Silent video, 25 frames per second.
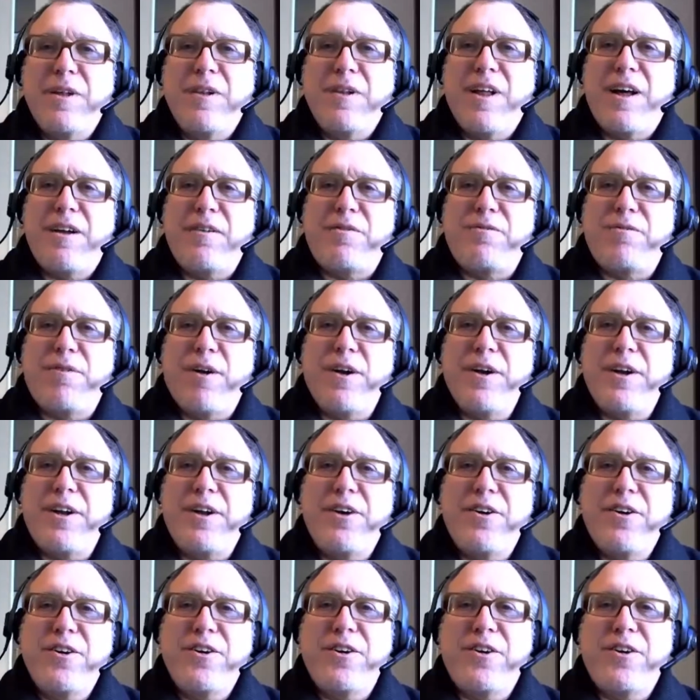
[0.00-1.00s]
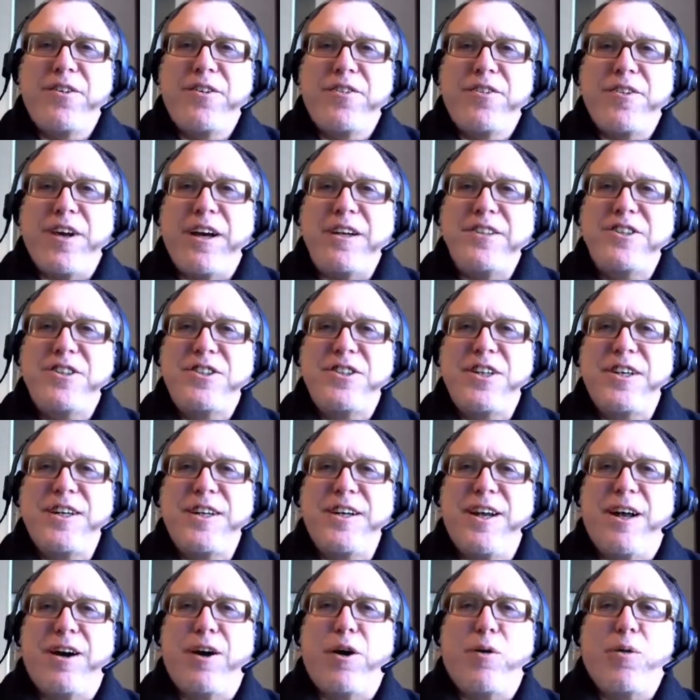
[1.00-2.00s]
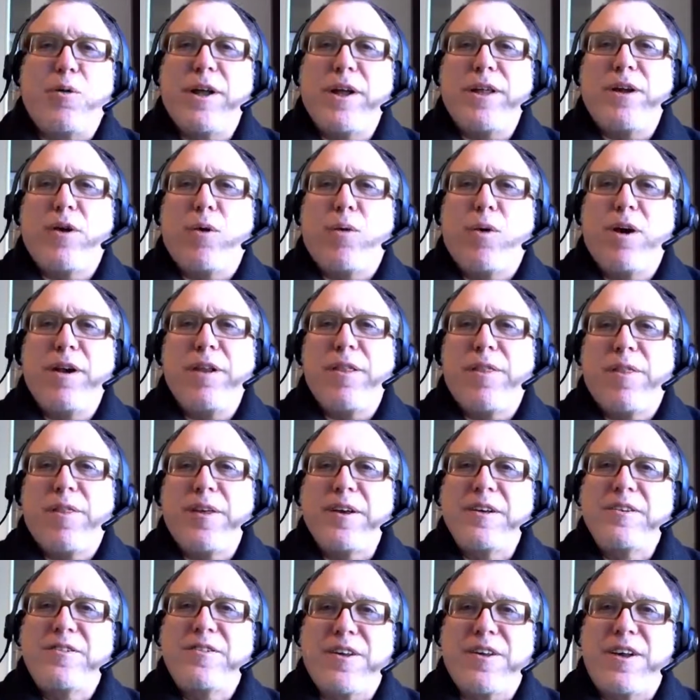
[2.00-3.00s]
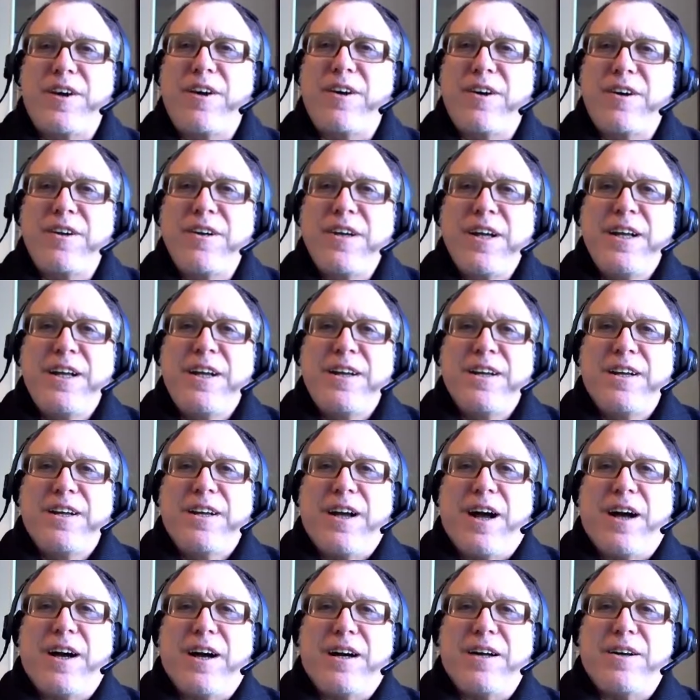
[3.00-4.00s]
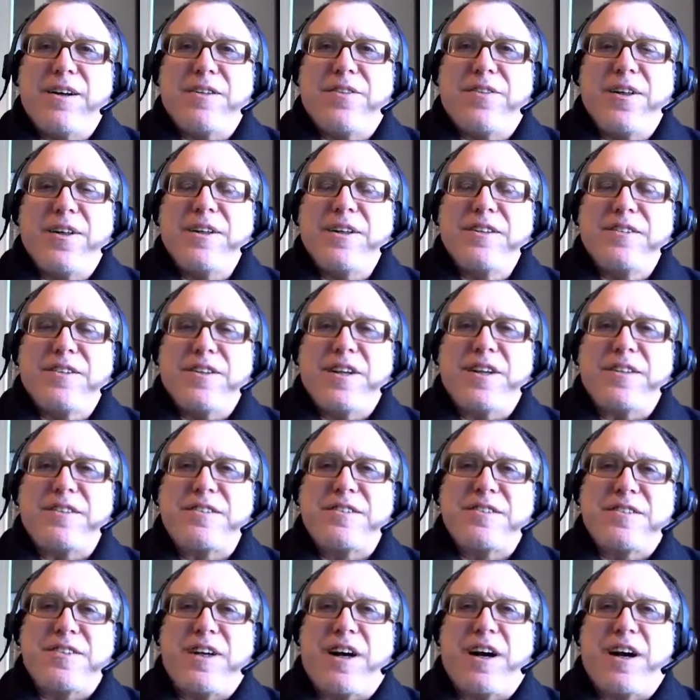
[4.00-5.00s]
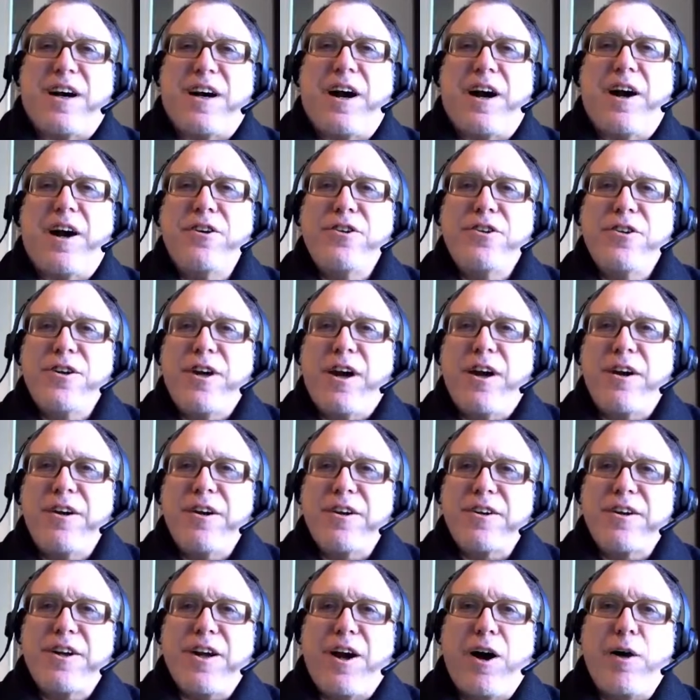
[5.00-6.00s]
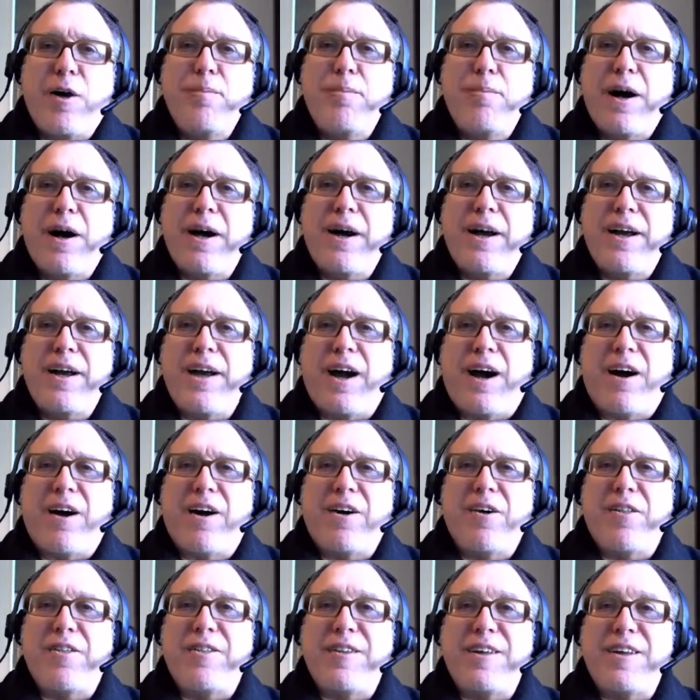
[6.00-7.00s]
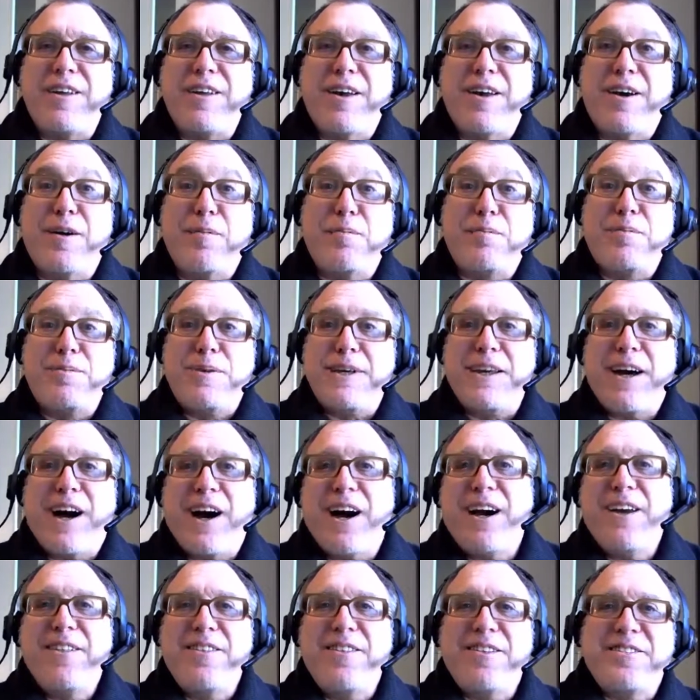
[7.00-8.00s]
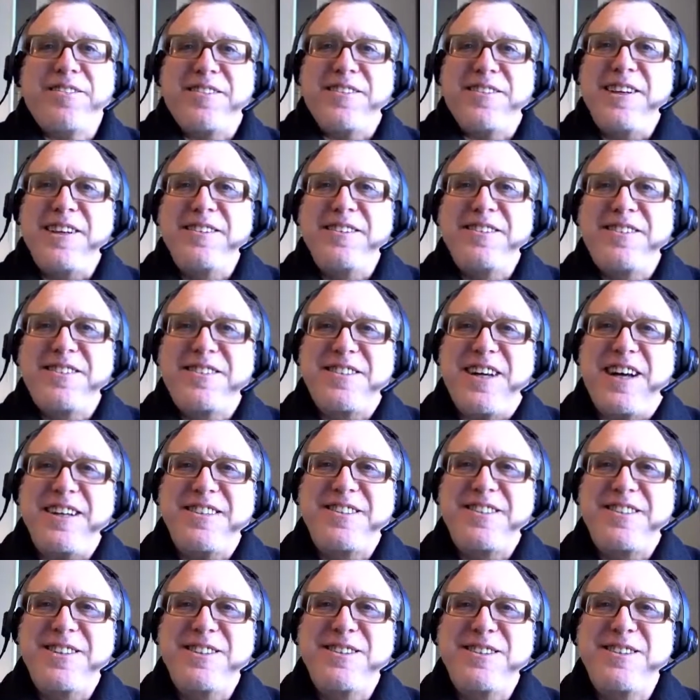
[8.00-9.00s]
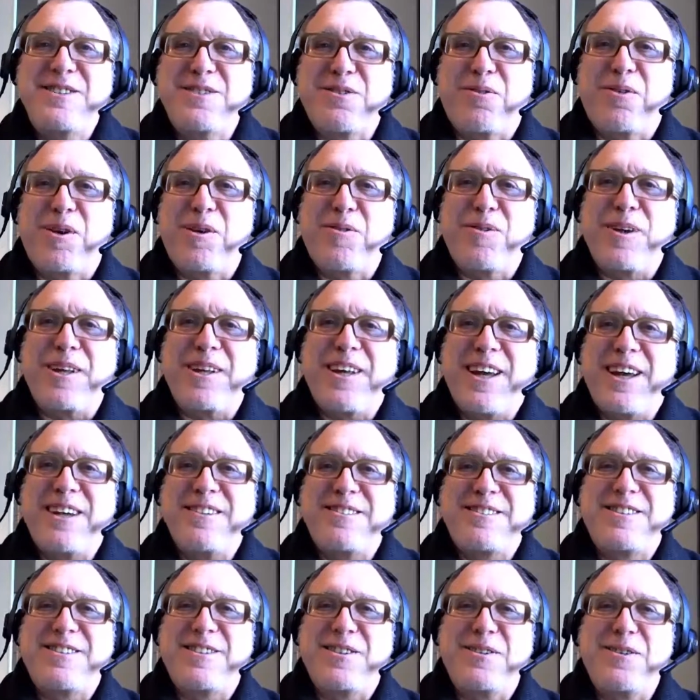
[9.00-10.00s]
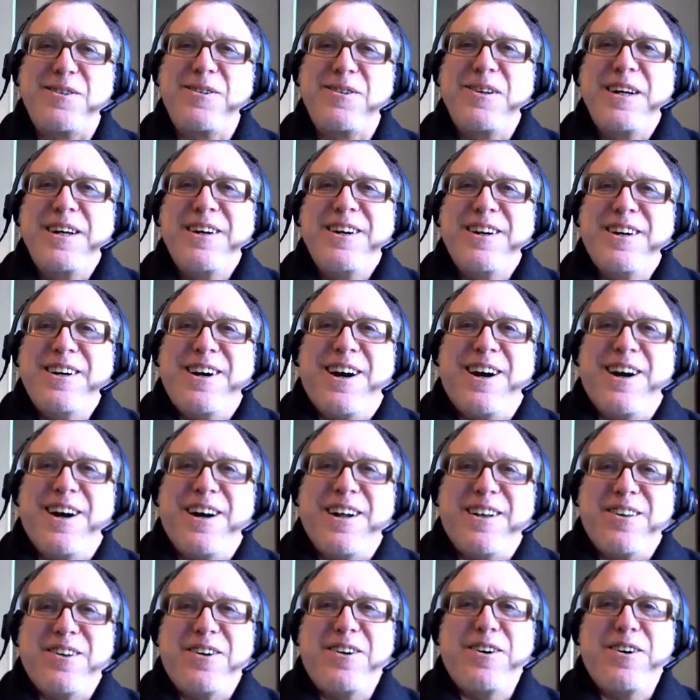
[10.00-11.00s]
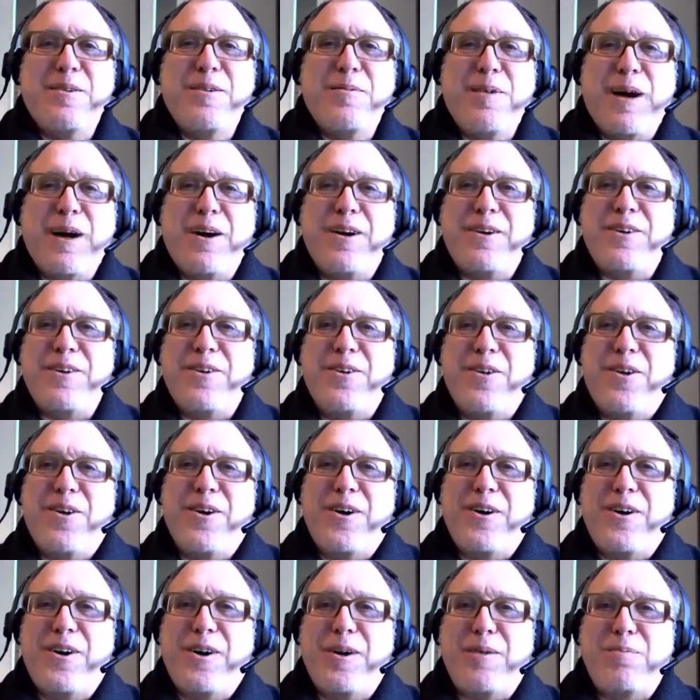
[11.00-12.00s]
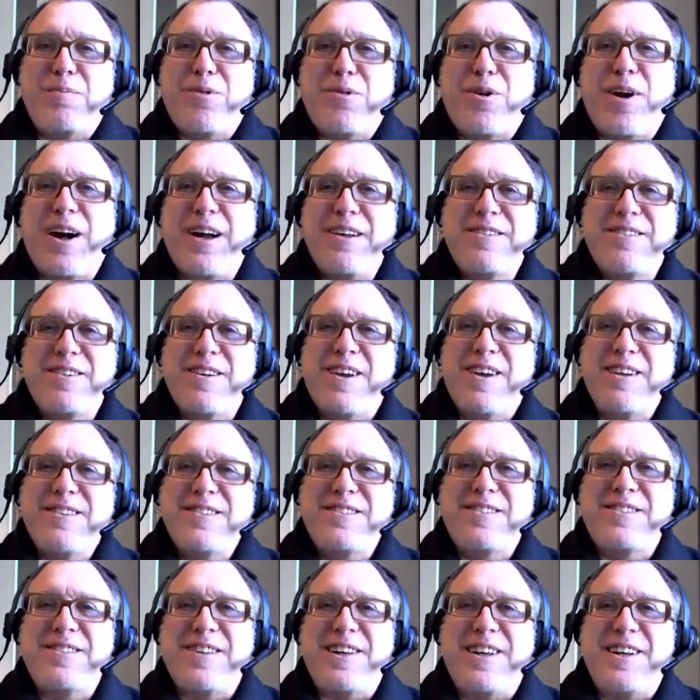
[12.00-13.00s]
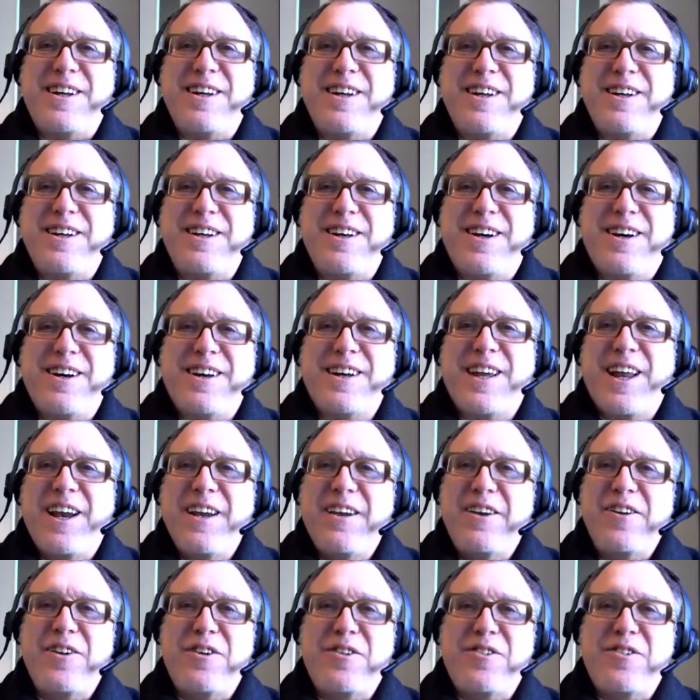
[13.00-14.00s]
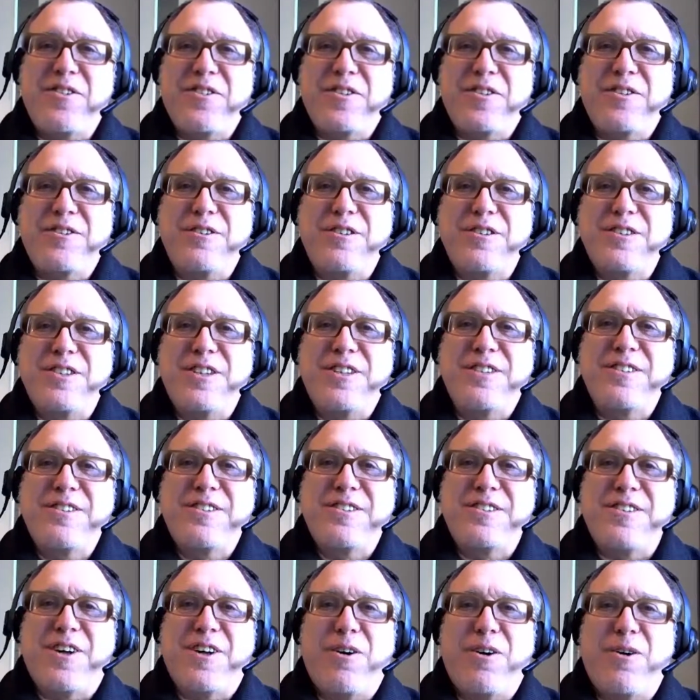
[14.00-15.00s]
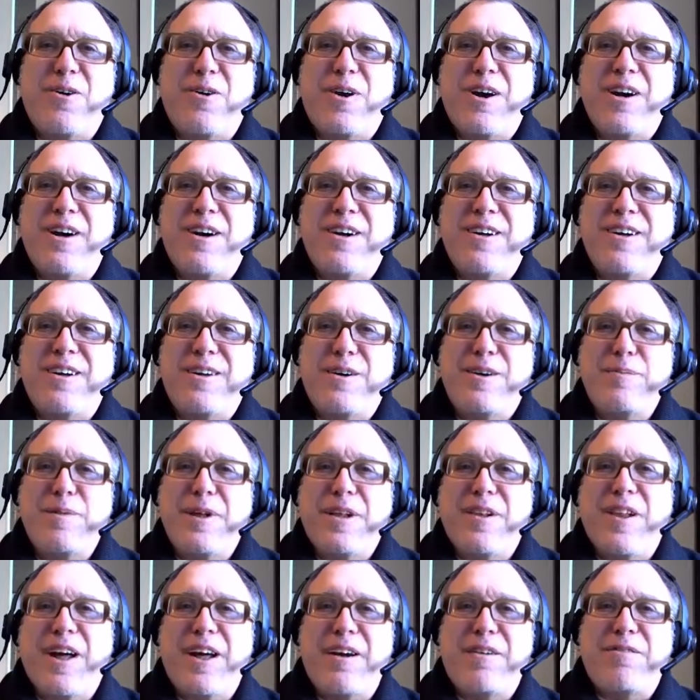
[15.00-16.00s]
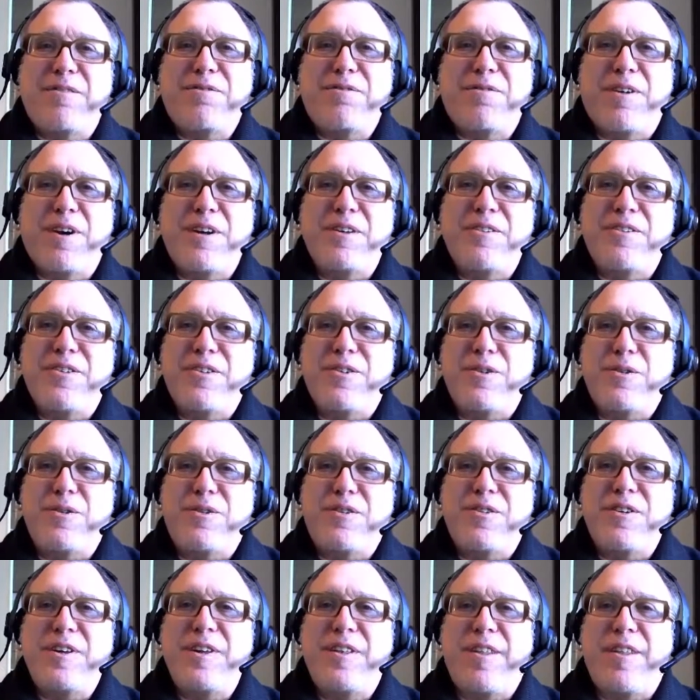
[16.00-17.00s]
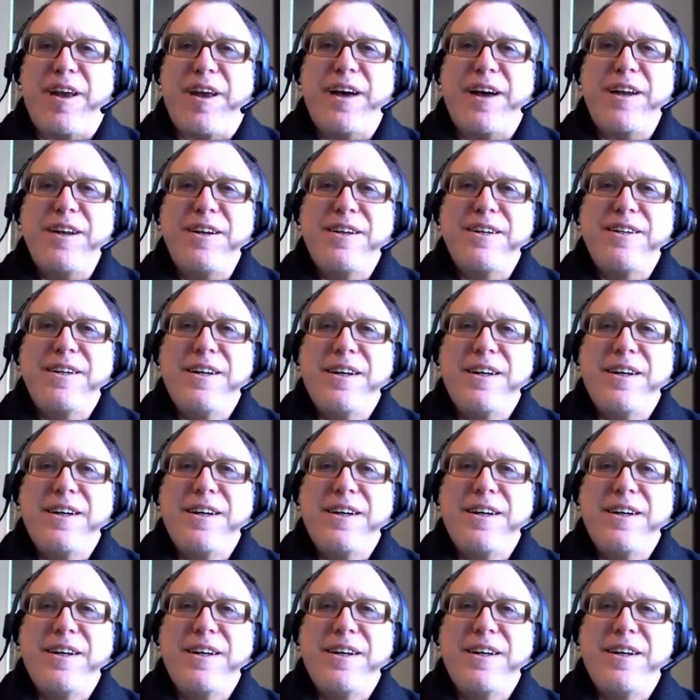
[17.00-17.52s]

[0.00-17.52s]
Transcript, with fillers: lot of fun to hear your session. Uh, well, you know, one of the things that are uh, things that's harder and harder to come by are the uh, behind the scenes sessions where we get to uh, learn about your uh, process in uh, getting your solutions. So uh, it'll be a lot of fun to see that.